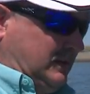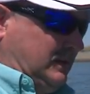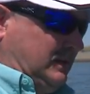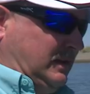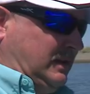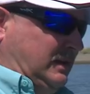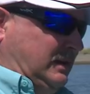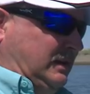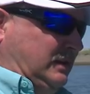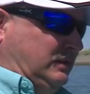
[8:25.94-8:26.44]

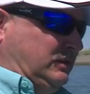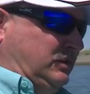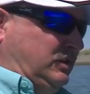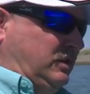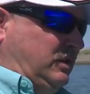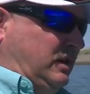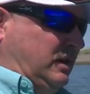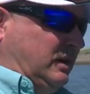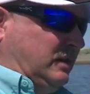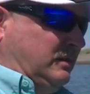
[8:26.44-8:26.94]
And he
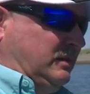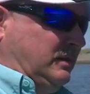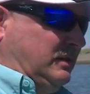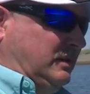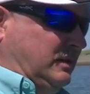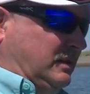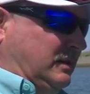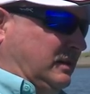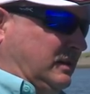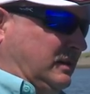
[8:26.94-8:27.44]
took
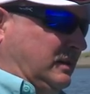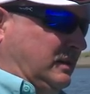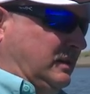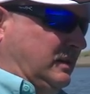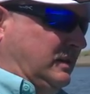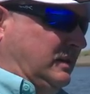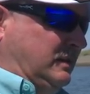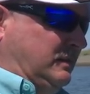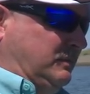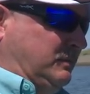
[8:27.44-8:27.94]

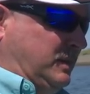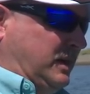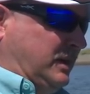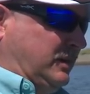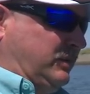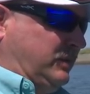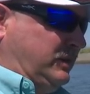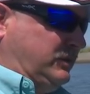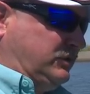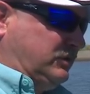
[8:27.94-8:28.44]
my
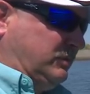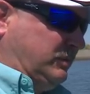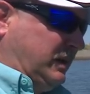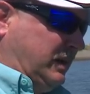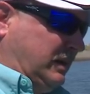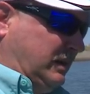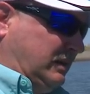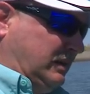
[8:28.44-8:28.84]
creature bait.